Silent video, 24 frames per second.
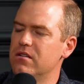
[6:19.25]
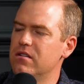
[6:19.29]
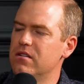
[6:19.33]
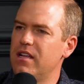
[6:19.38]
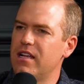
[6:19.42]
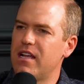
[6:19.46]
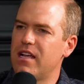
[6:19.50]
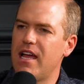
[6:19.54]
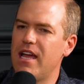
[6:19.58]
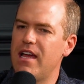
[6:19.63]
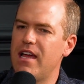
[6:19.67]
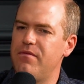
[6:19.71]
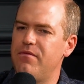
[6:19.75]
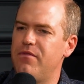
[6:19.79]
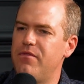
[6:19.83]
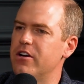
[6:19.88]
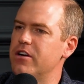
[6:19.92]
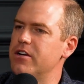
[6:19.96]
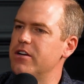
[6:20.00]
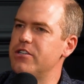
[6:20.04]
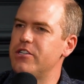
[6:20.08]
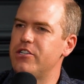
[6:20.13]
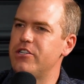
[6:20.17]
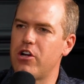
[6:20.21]
I had
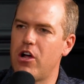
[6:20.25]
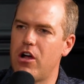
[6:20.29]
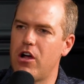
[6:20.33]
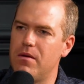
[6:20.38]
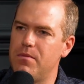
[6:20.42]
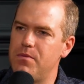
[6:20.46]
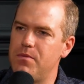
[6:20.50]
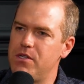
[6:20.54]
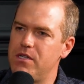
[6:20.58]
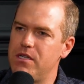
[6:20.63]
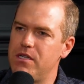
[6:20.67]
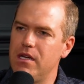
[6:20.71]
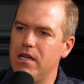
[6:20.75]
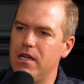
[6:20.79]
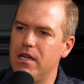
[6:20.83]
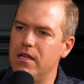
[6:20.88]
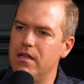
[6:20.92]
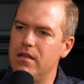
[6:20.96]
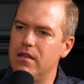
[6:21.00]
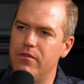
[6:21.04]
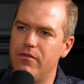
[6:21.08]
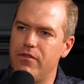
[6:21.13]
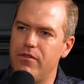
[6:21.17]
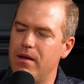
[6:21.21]
various jobs
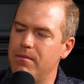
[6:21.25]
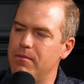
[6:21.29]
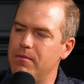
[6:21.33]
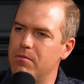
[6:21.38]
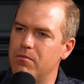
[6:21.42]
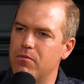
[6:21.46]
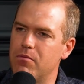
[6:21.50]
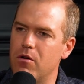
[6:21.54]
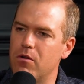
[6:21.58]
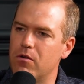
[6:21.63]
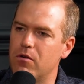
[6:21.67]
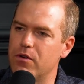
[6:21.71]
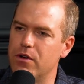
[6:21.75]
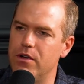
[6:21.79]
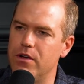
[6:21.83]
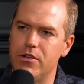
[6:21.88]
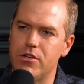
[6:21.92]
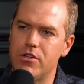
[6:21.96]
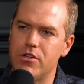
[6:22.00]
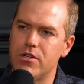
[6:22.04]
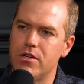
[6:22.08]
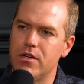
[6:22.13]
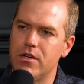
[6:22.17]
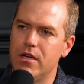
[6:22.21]
in the family brokerage.